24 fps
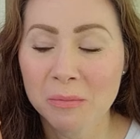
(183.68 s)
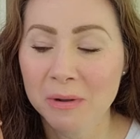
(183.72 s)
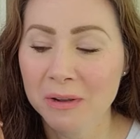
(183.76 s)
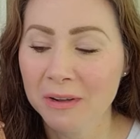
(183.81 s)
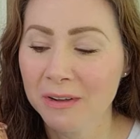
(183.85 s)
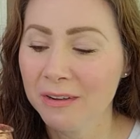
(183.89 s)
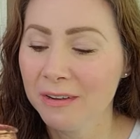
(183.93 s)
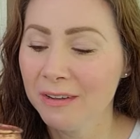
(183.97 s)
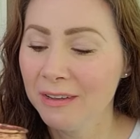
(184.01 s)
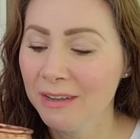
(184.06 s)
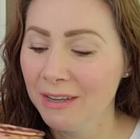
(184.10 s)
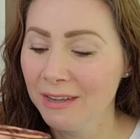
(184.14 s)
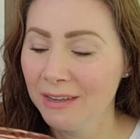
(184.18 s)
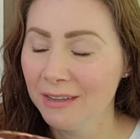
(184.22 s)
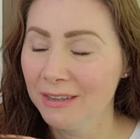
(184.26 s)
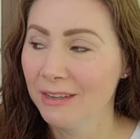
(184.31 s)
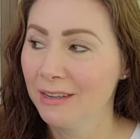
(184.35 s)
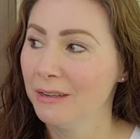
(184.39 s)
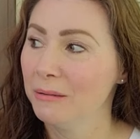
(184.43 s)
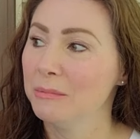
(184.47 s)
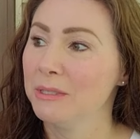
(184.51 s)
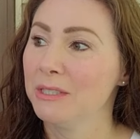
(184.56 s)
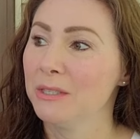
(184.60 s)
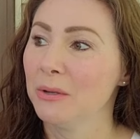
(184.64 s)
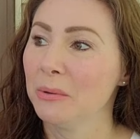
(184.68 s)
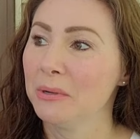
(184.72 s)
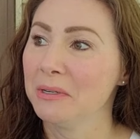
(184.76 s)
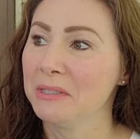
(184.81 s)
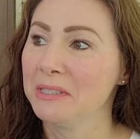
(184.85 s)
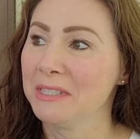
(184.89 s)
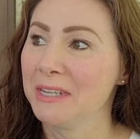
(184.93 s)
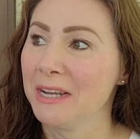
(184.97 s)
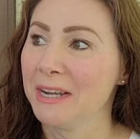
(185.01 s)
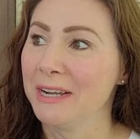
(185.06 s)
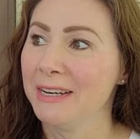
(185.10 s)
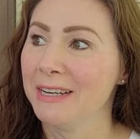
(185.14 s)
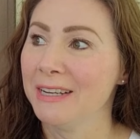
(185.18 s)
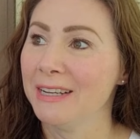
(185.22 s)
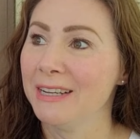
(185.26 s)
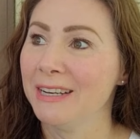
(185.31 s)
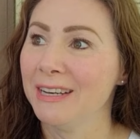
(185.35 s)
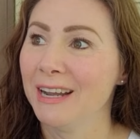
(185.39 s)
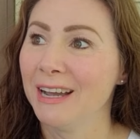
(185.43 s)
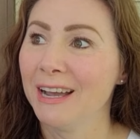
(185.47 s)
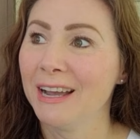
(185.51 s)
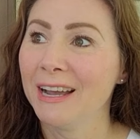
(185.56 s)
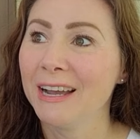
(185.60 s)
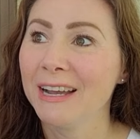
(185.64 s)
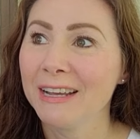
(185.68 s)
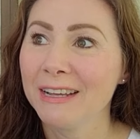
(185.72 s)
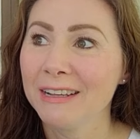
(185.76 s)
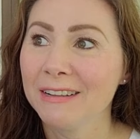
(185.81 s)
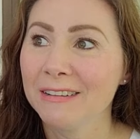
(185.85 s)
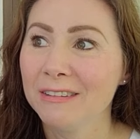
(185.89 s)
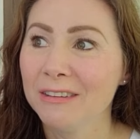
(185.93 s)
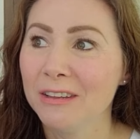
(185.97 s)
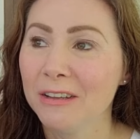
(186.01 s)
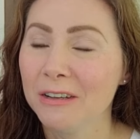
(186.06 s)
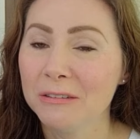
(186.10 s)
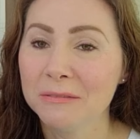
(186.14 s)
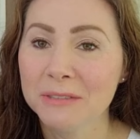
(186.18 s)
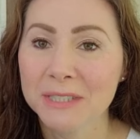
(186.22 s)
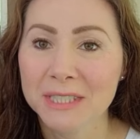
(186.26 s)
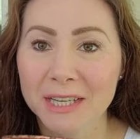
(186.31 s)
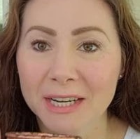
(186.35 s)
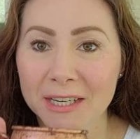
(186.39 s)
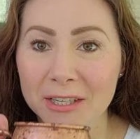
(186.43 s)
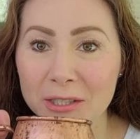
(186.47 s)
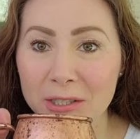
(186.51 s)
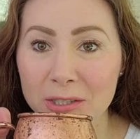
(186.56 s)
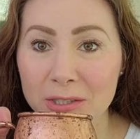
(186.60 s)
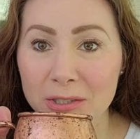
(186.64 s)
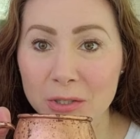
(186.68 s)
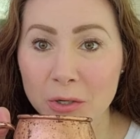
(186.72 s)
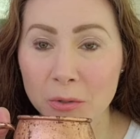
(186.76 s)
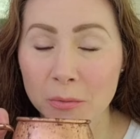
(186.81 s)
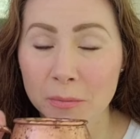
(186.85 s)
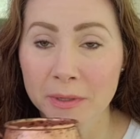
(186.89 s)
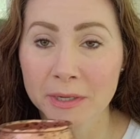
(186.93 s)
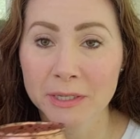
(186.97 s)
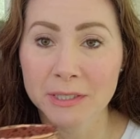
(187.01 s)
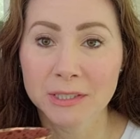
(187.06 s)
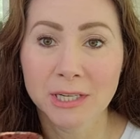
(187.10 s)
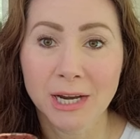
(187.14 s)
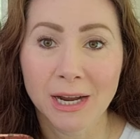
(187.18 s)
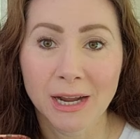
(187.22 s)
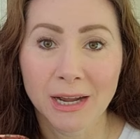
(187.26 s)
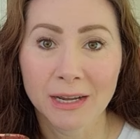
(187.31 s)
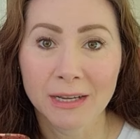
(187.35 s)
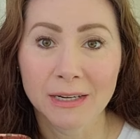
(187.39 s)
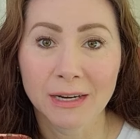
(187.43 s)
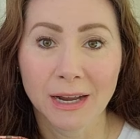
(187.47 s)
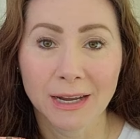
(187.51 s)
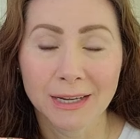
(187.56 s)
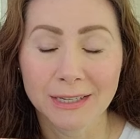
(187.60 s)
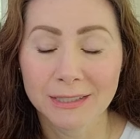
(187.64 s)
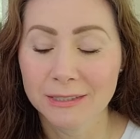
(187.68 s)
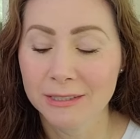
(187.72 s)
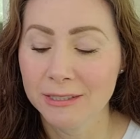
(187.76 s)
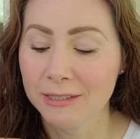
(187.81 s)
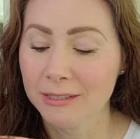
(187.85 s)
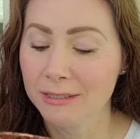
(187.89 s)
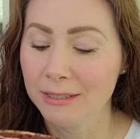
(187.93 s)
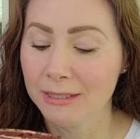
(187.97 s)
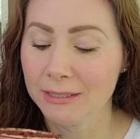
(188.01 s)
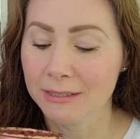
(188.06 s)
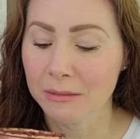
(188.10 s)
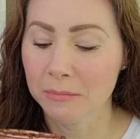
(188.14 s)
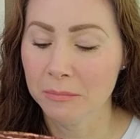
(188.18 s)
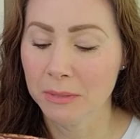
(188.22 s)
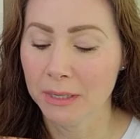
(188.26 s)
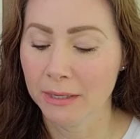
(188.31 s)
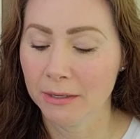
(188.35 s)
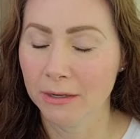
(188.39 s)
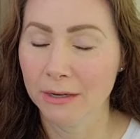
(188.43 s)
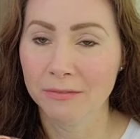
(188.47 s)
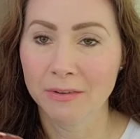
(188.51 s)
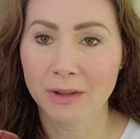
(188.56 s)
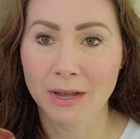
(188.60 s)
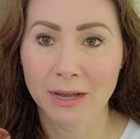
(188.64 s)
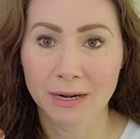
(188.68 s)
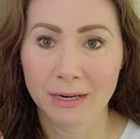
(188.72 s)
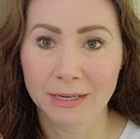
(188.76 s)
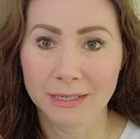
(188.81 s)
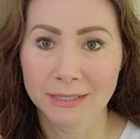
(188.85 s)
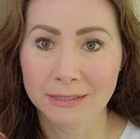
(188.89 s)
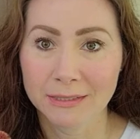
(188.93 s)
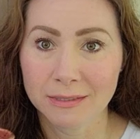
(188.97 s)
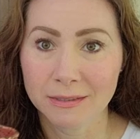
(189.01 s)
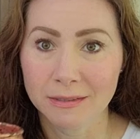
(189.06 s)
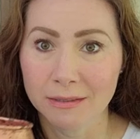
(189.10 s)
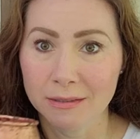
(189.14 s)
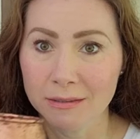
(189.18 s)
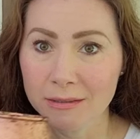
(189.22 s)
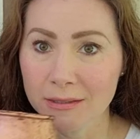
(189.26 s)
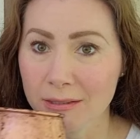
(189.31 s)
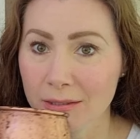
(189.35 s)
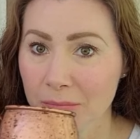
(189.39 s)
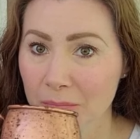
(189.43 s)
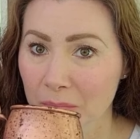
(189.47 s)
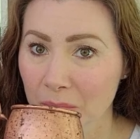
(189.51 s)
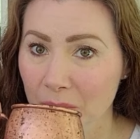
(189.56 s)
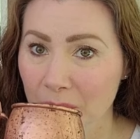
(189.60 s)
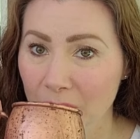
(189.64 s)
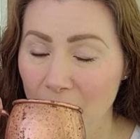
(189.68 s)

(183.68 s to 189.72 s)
mug. So excited. I love cider so much. Hot, iced, it doesn't matter. I've got ice in this.